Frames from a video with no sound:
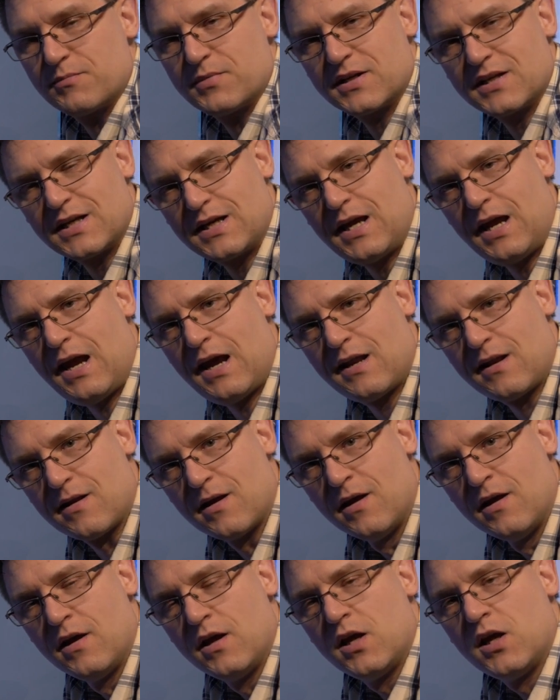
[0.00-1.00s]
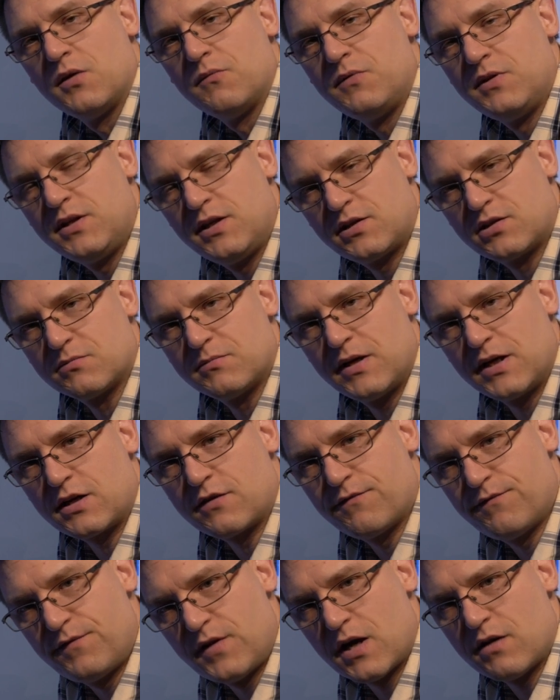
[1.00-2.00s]
But again, we need to make
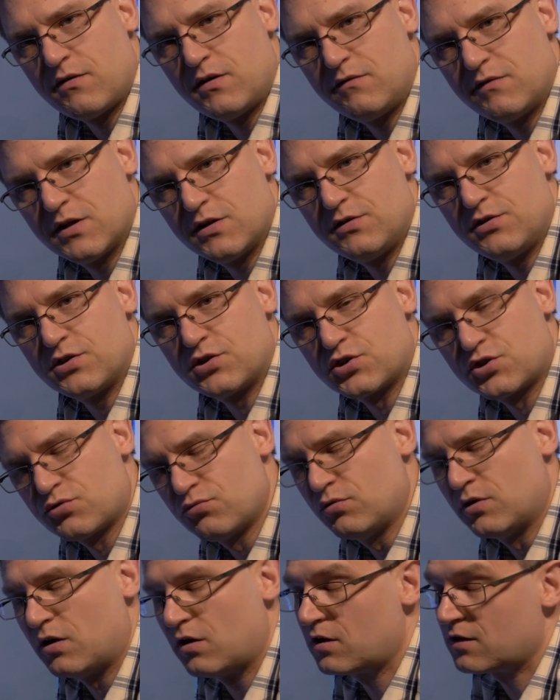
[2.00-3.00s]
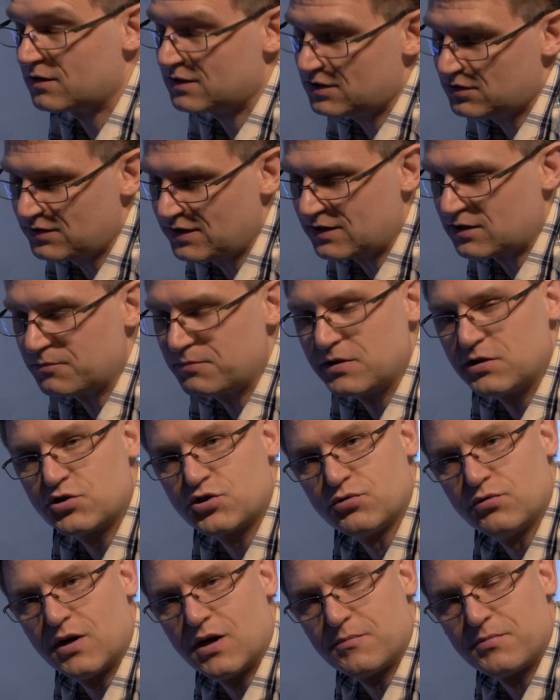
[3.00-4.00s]
very, very sure, you need to be
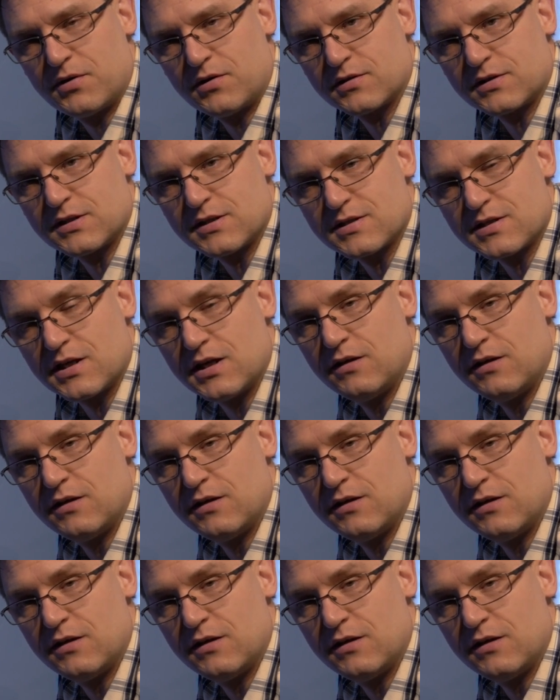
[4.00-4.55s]
sure about this.